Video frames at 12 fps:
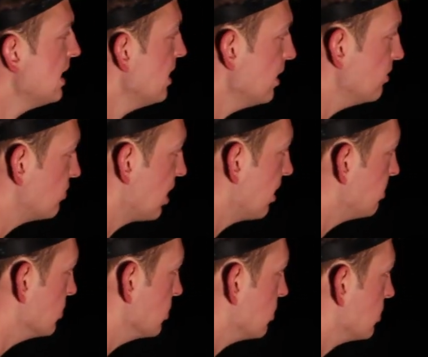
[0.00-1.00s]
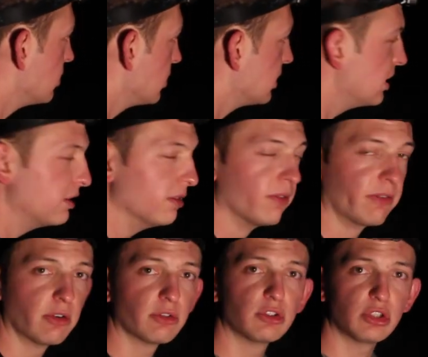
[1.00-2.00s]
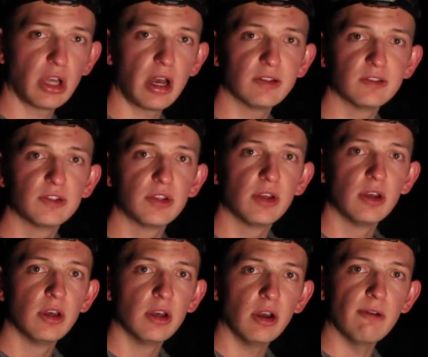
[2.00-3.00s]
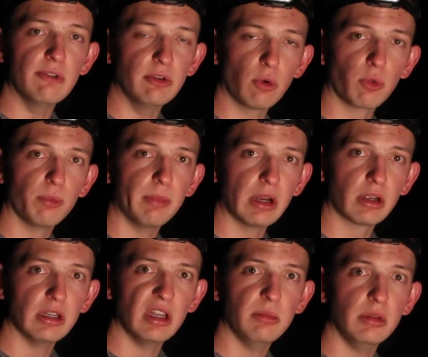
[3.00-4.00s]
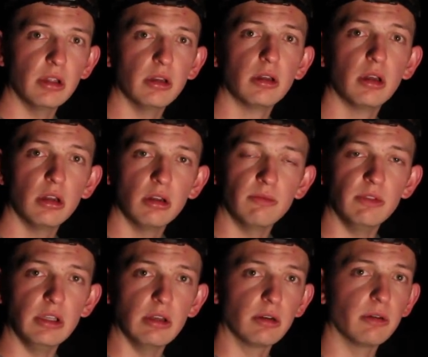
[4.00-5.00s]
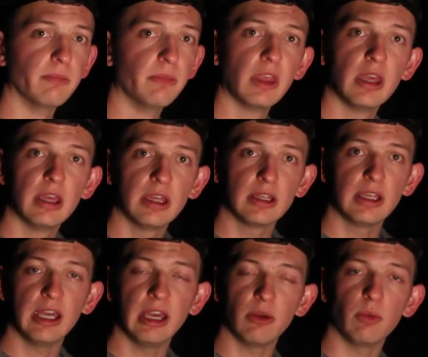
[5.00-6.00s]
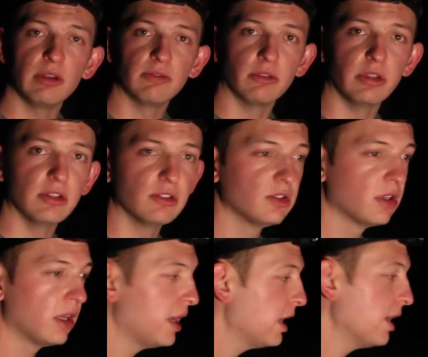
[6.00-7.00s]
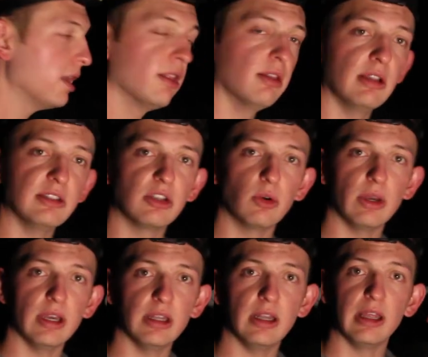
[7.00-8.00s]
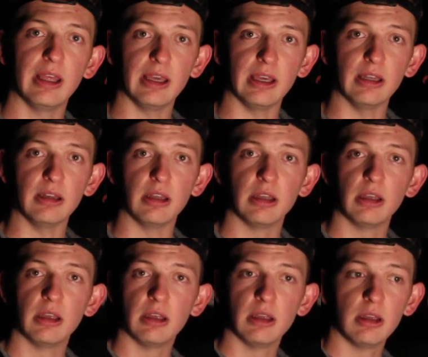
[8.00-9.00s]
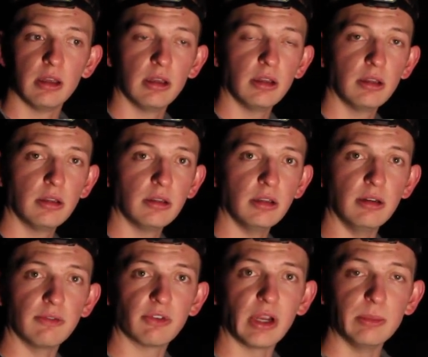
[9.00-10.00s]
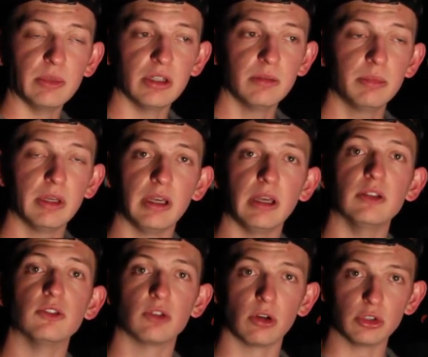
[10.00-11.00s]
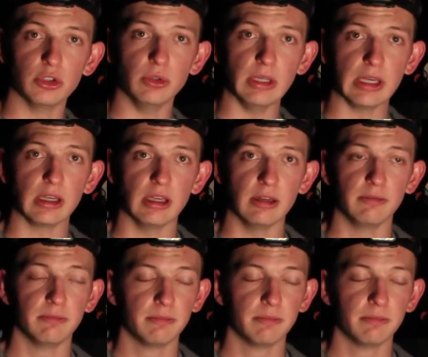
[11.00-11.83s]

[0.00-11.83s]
it's time to get the first shots of the North American Nebula of the year. Can't wait for this. Let's go ahead and get it framed up and start shooting again.